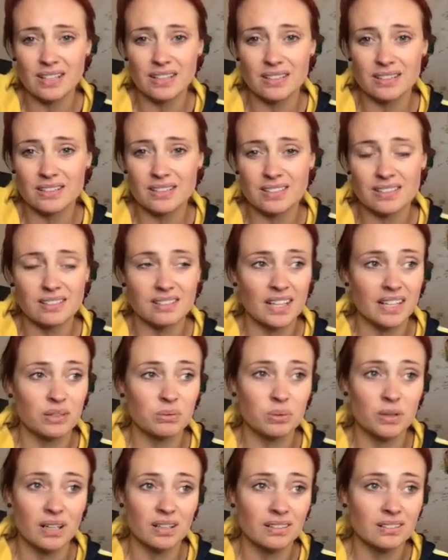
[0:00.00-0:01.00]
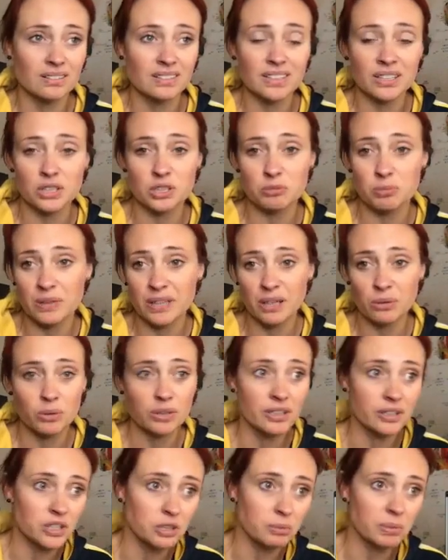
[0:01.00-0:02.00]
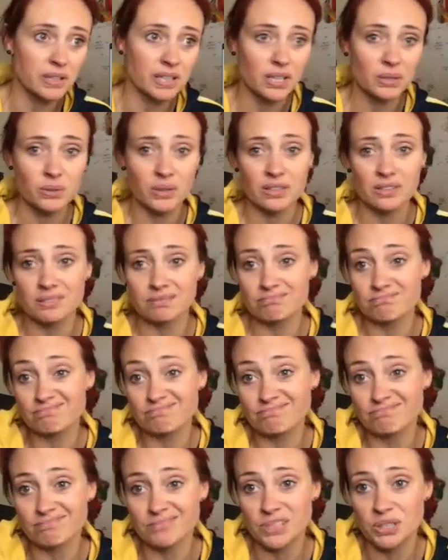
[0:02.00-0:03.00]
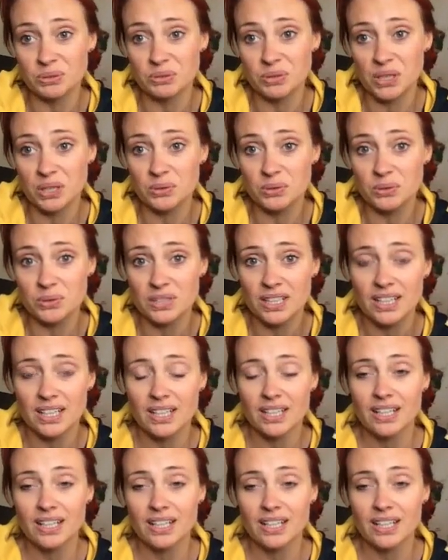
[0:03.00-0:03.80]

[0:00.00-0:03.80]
it's like, well, it could be that one, it could be that one, who knows?